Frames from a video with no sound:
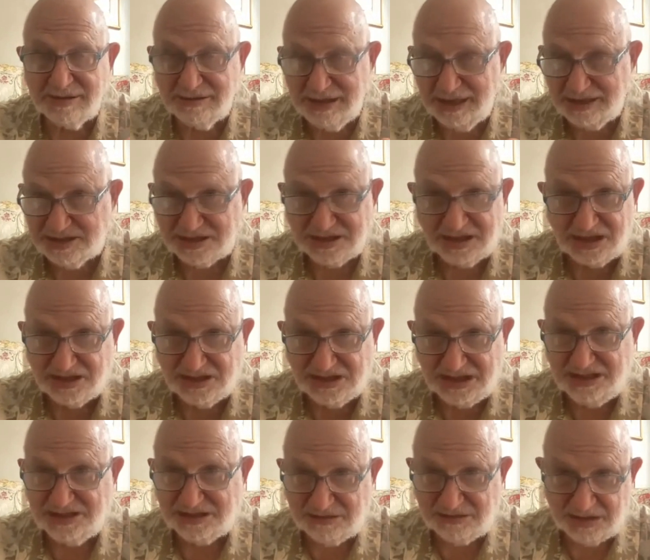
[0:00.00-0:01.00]
it's the
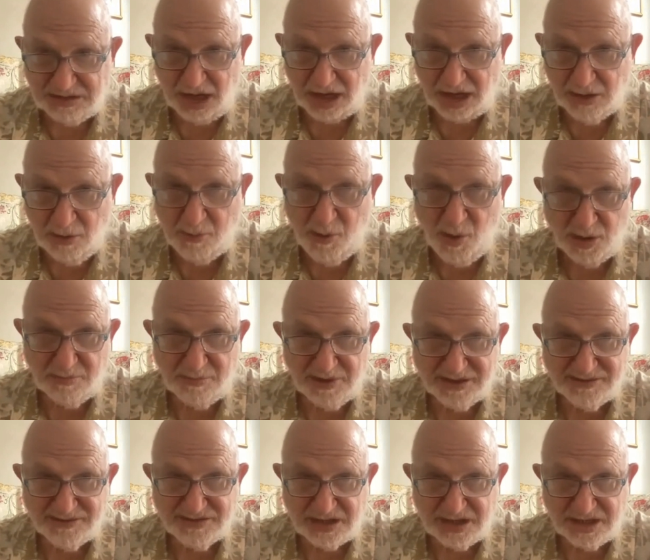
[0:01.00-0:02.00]
disease. Gabor
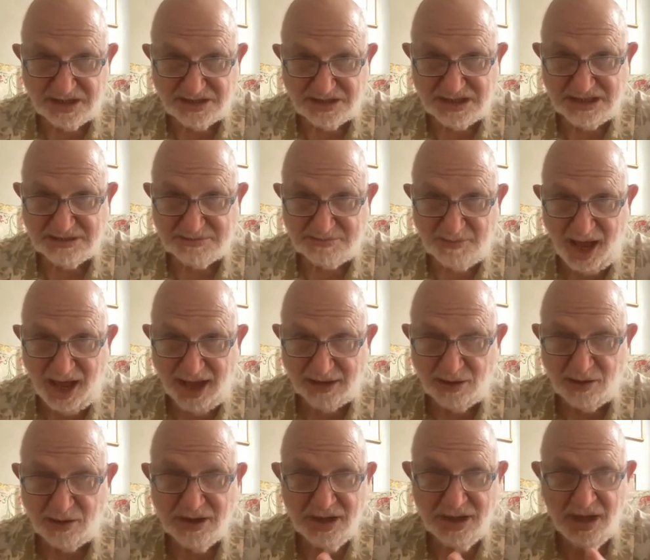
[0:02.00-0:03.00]
believes in the disease
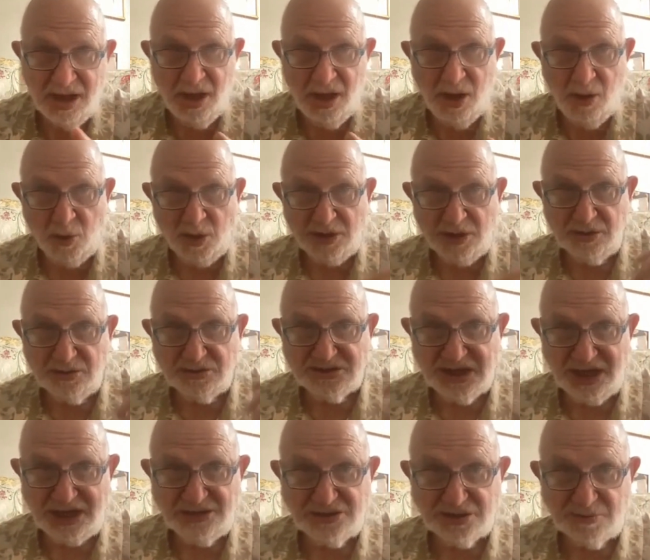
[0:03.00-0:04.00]
model where you
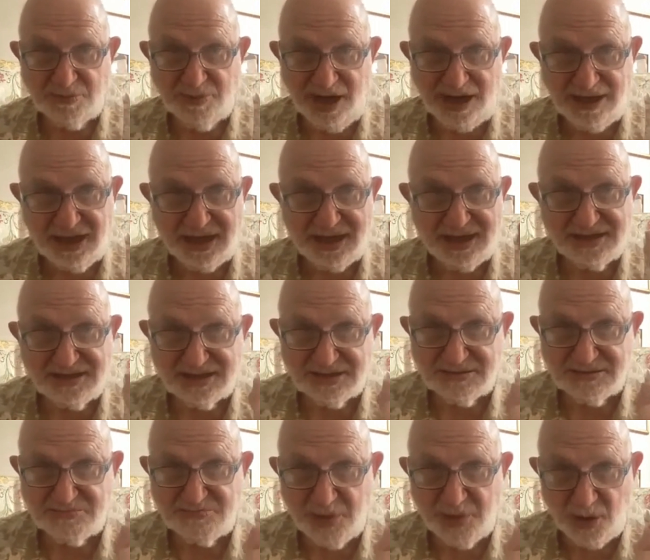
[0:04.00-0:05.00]
change your brain and
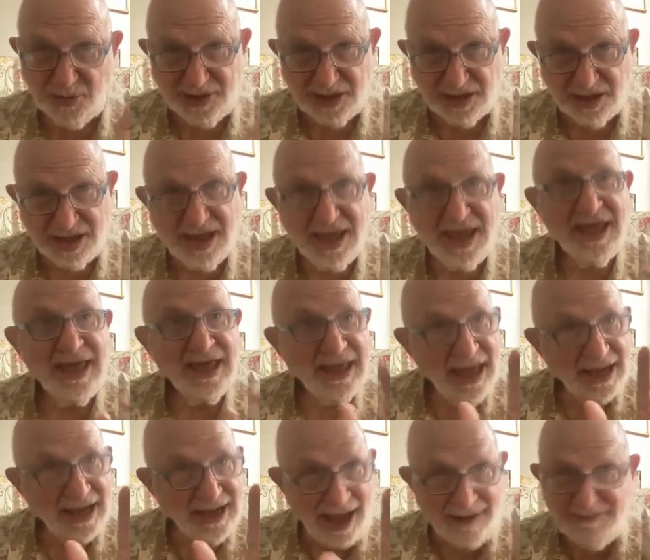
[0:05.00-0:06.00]
it's permanently.
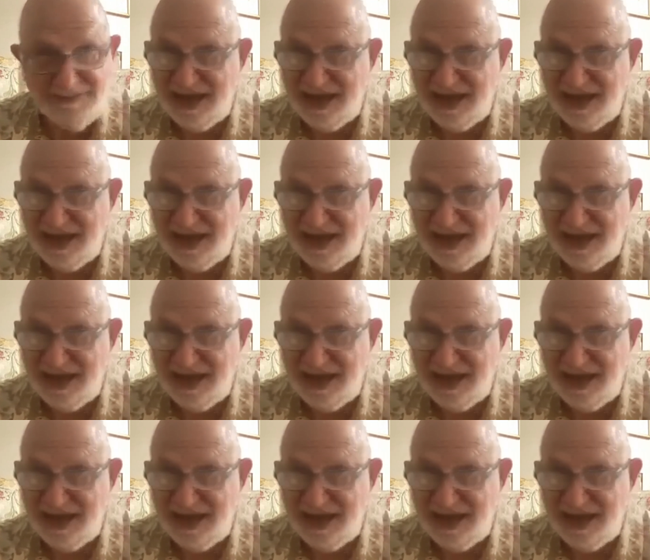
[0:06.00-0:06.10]
And God